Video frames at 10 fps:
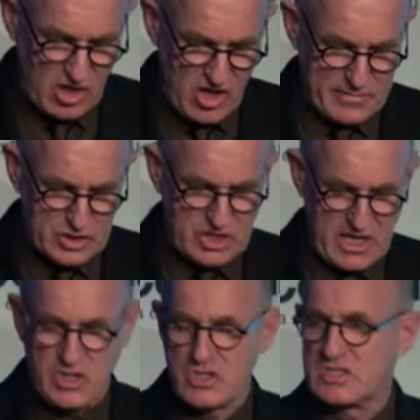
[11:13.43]
climate
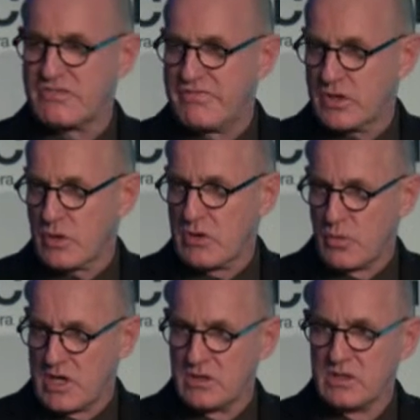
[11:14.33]
change is very
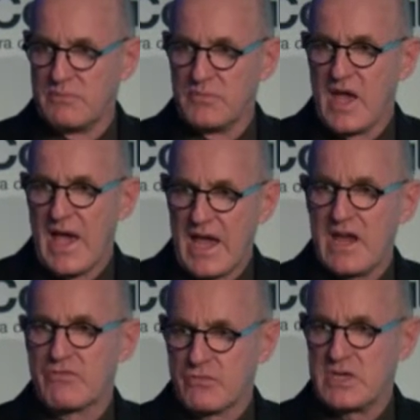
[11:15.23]
real
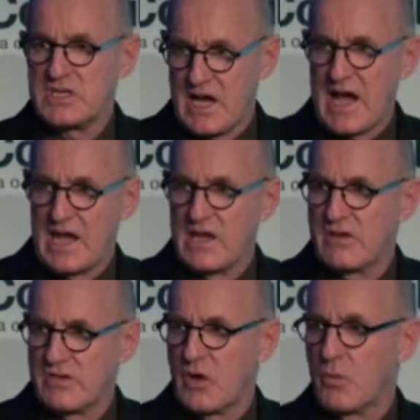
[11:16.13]
every day
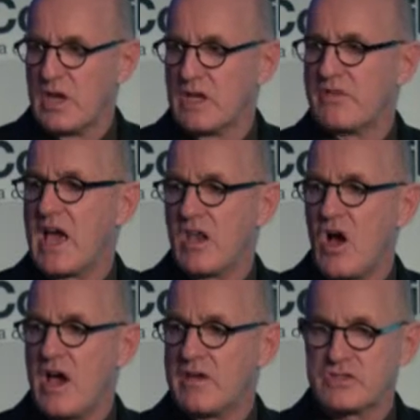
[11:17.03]
that we live our
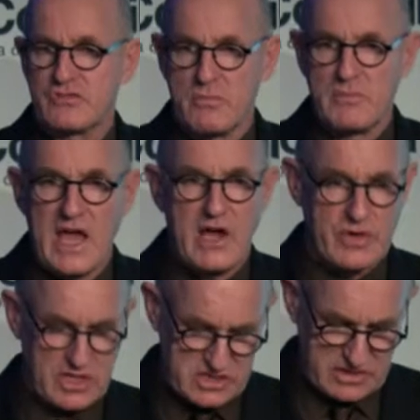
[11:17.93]
lives from
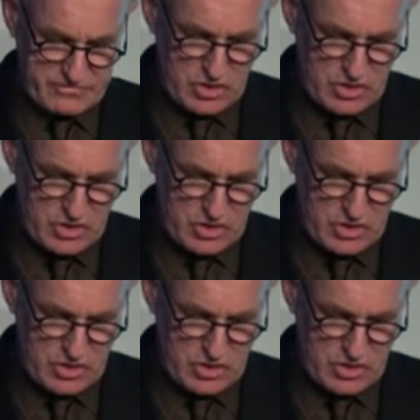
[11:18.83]
now and into the